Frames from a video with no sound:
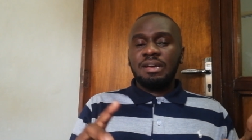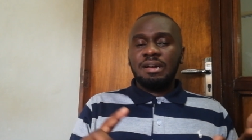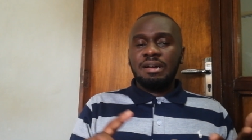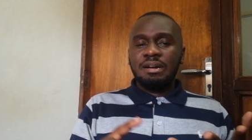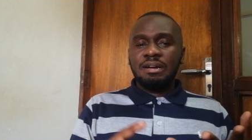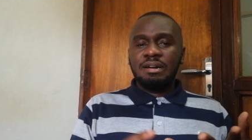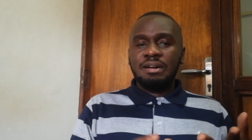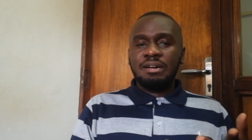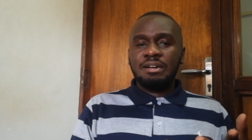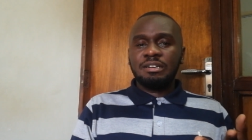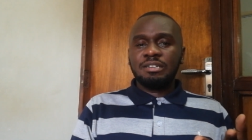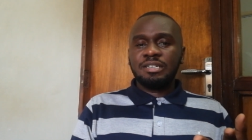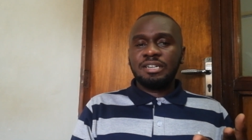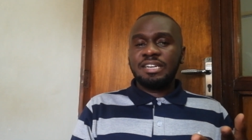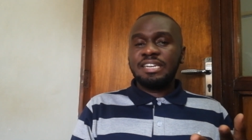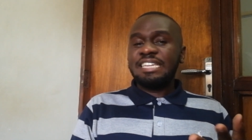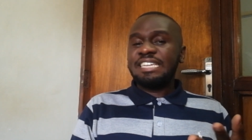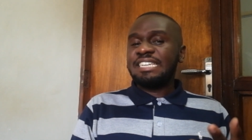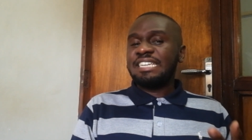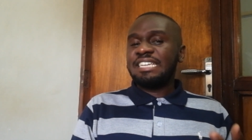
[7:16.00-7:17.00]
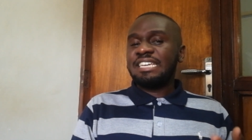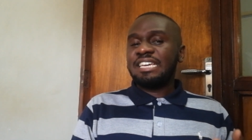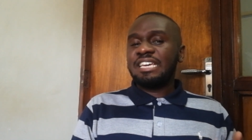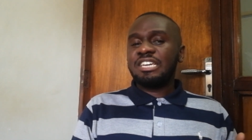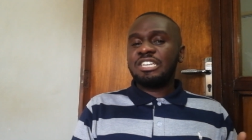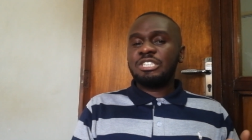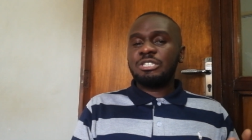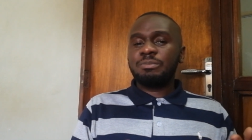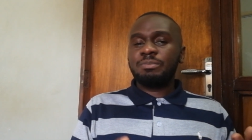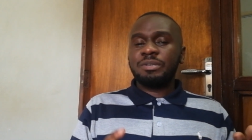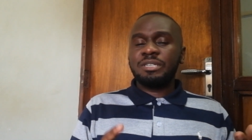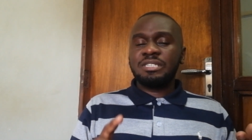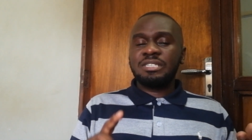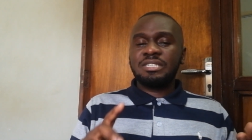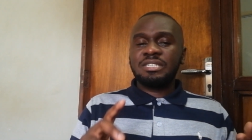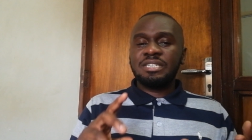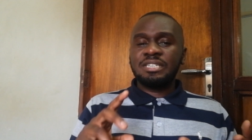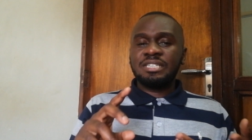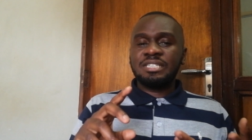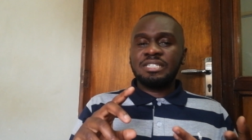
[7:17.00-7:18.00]
uh, cleaning
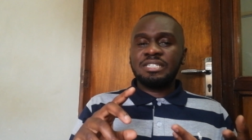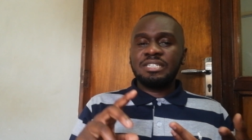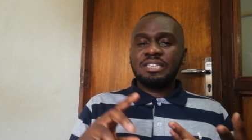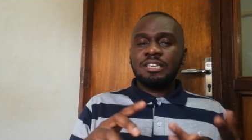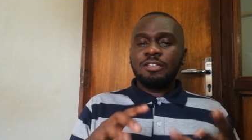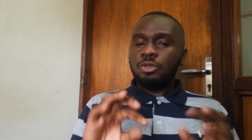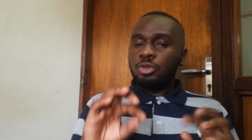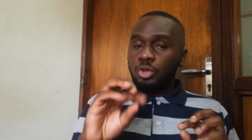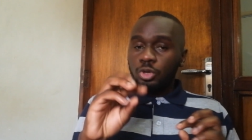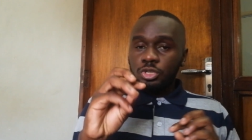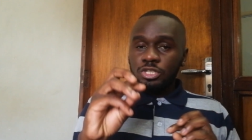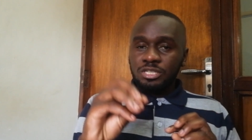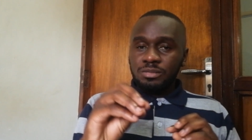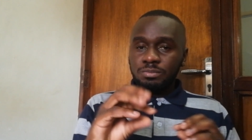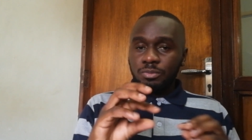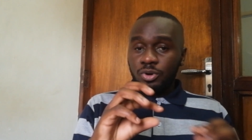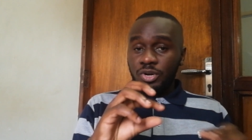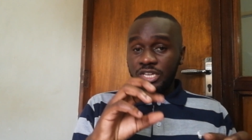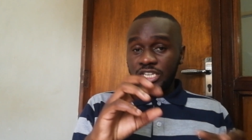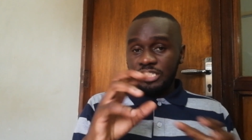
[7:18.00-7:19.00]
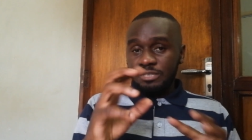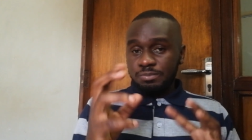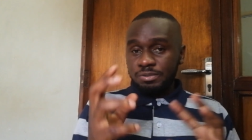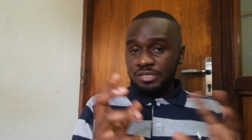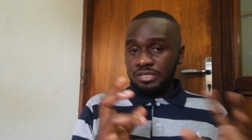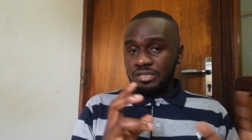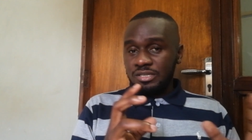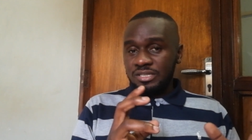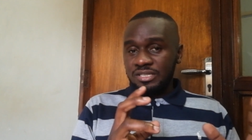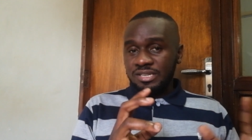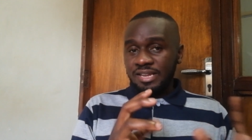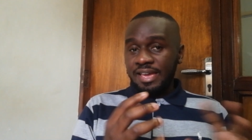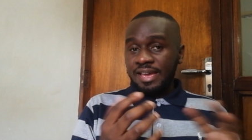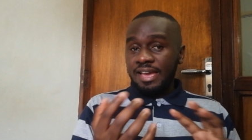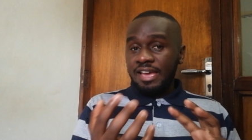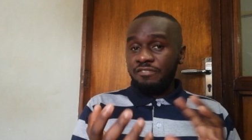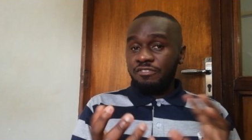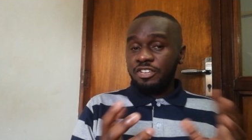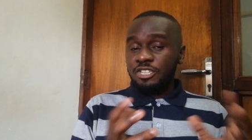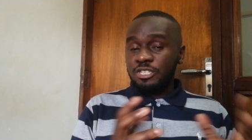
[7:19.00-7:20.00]
expenses, those small expenses like
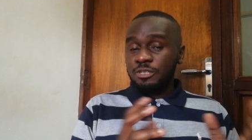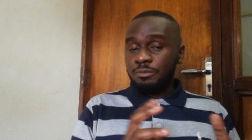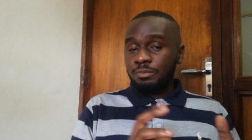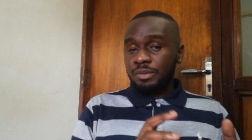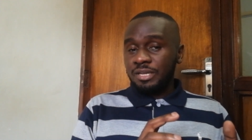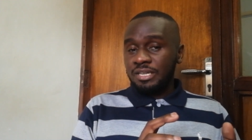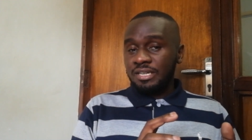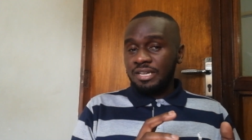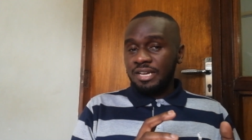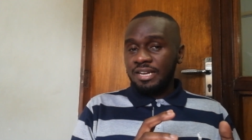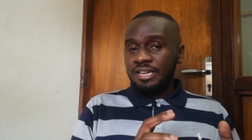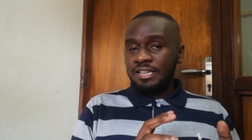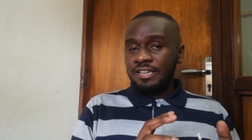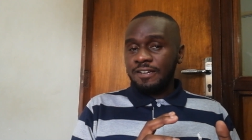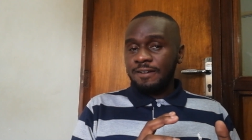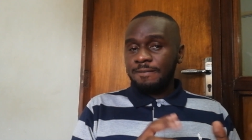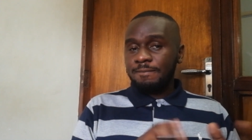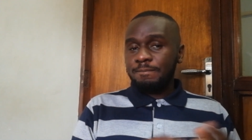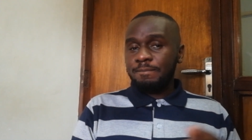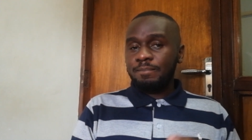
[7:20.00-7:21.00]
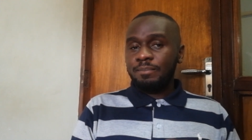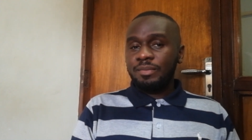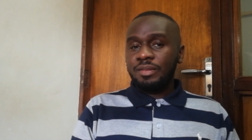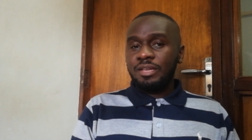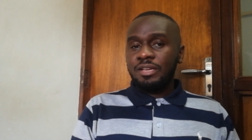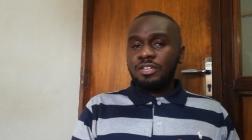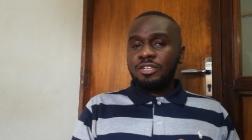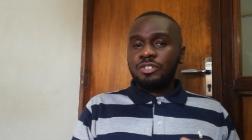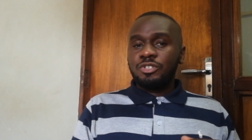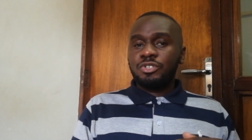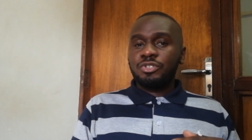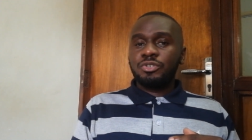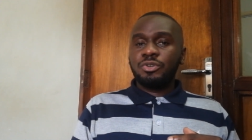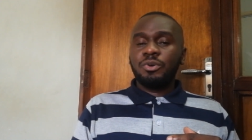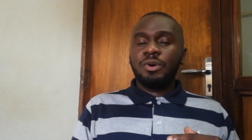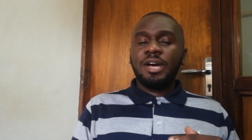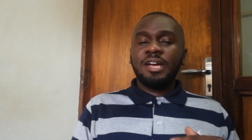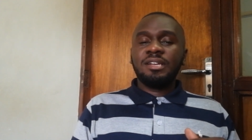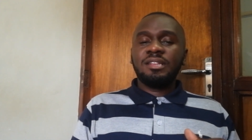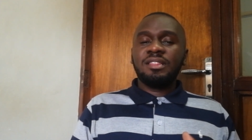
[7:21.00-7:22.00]
I've explained earlier.
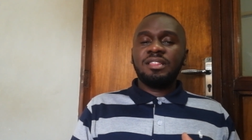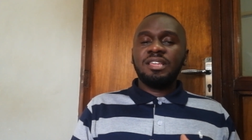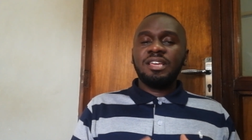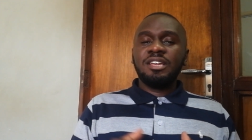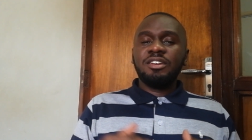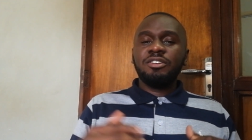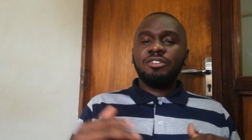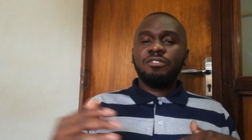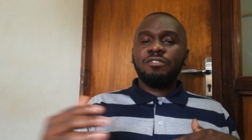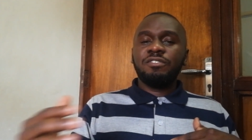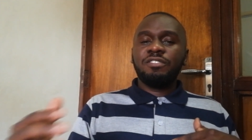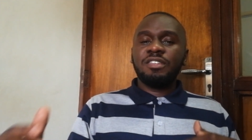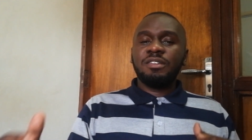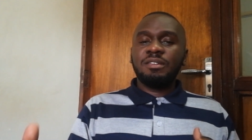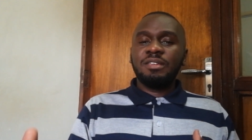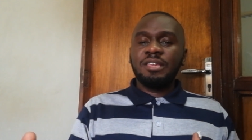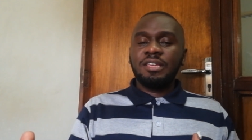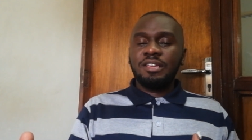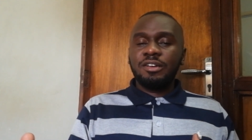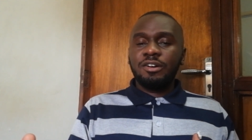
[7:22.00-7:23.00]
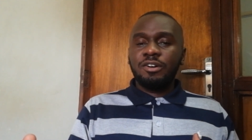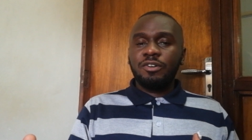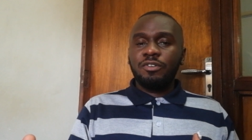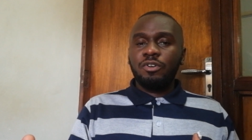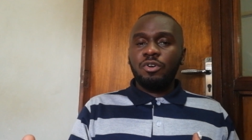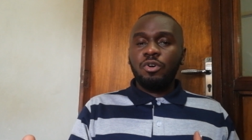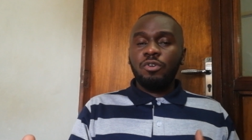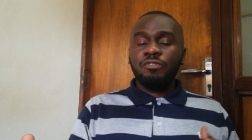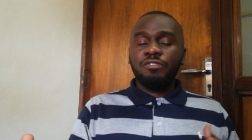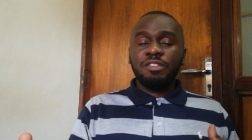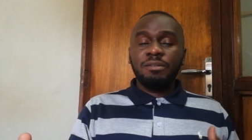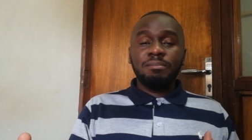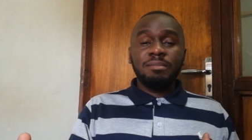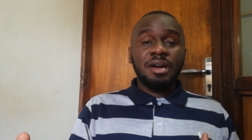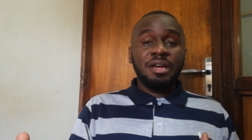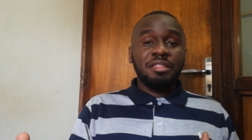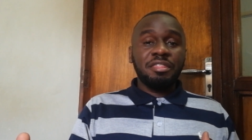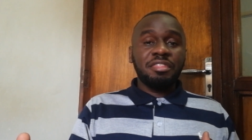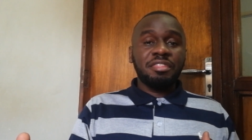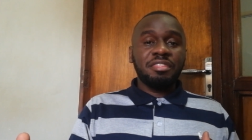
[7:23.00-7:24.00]
So at the end of the, uh, of the
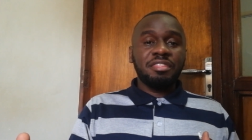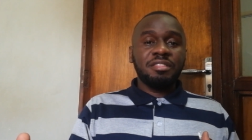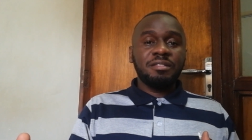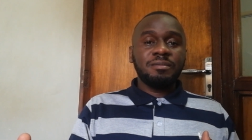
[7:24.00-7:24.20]
month,